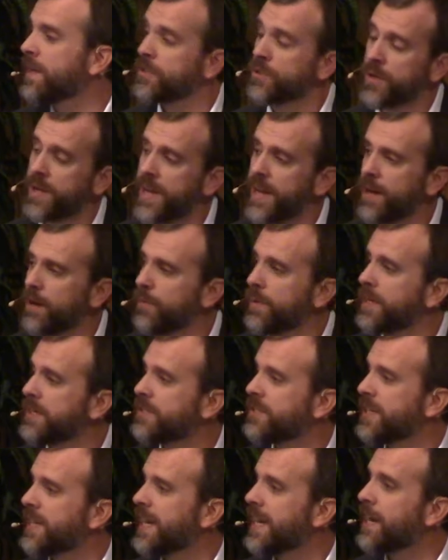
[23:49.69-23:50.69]
So here we
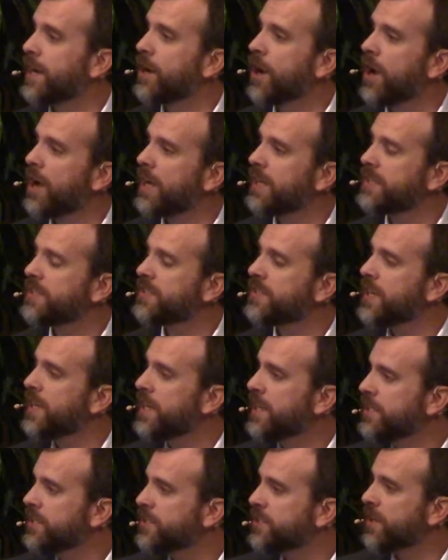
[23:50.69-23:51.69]
see God's
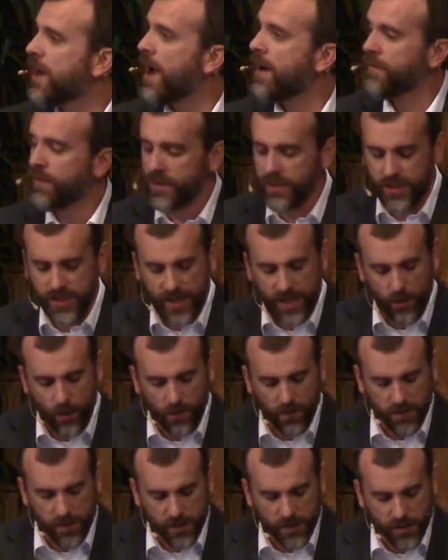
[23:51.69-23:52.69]
sovereignty
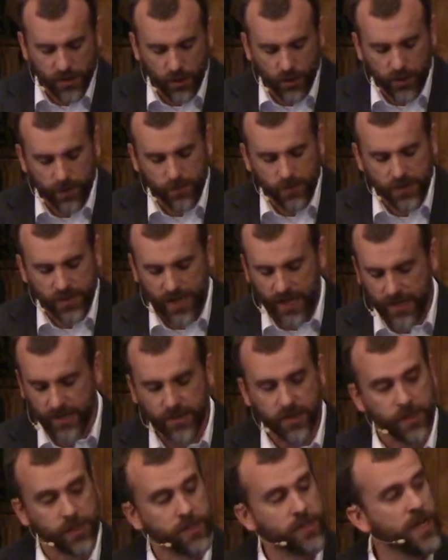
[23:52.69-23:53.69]
over the
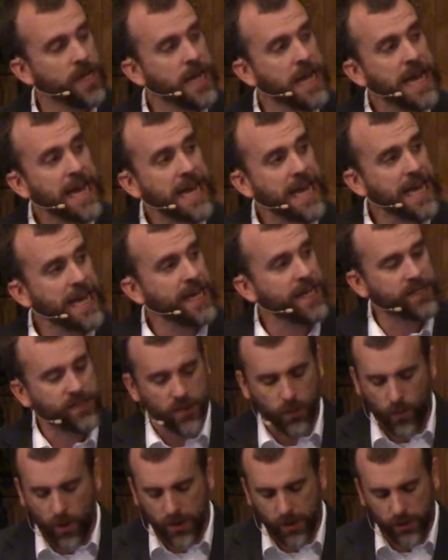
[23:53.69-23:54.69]
circumstances. He is
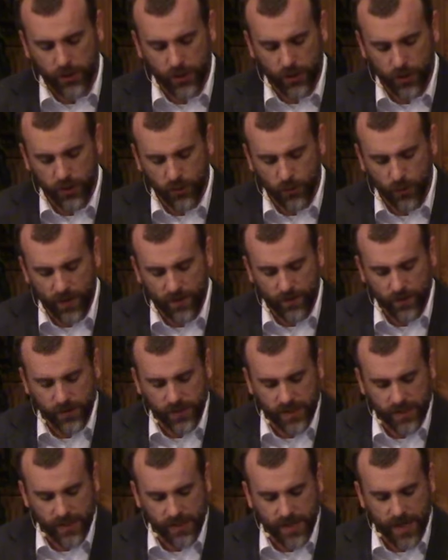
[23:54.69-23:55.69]
the one who turns
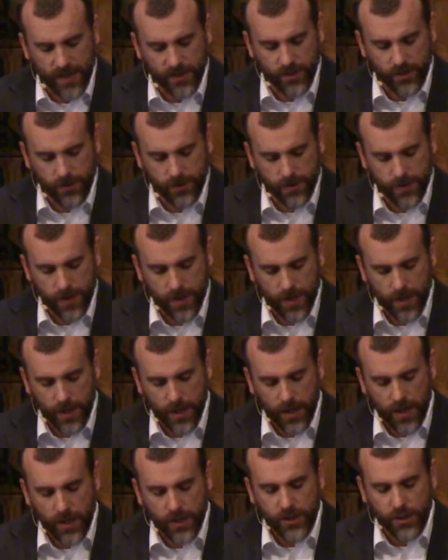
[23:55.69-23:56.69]
rivers into desert,
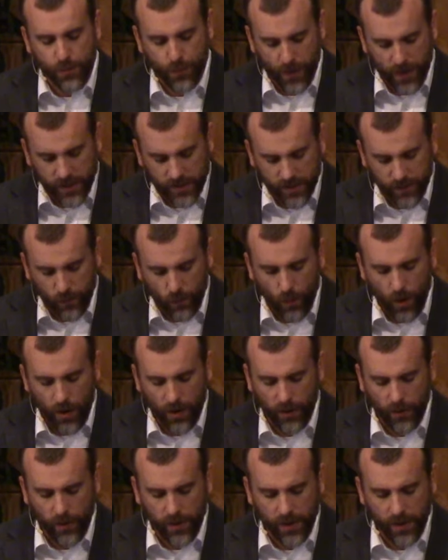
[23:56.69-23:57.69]
springs of
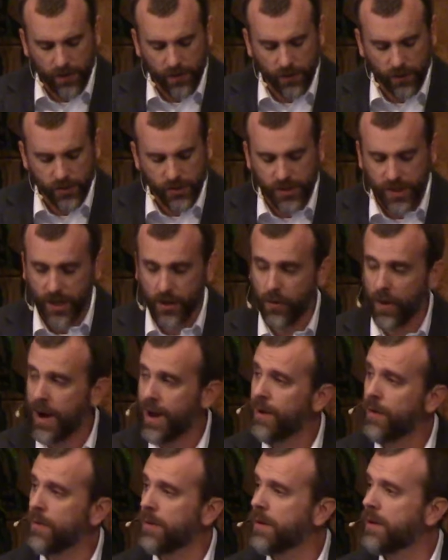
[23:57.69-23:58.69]
water into thirsty
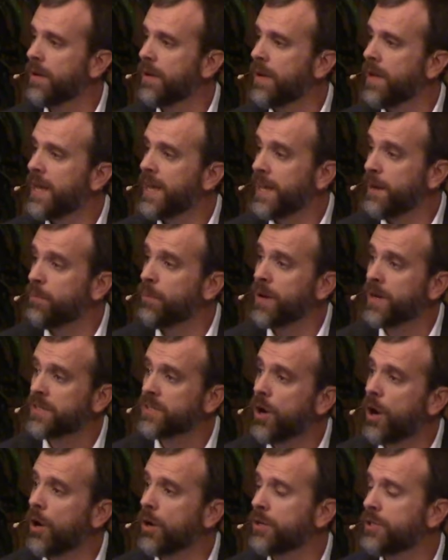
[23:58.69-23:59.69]
ground. He
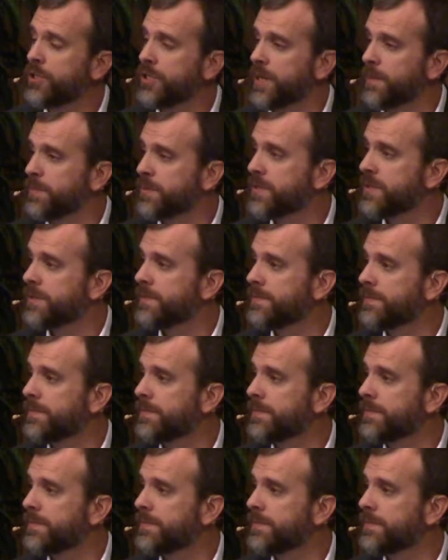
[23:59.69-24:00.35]
brings hardships.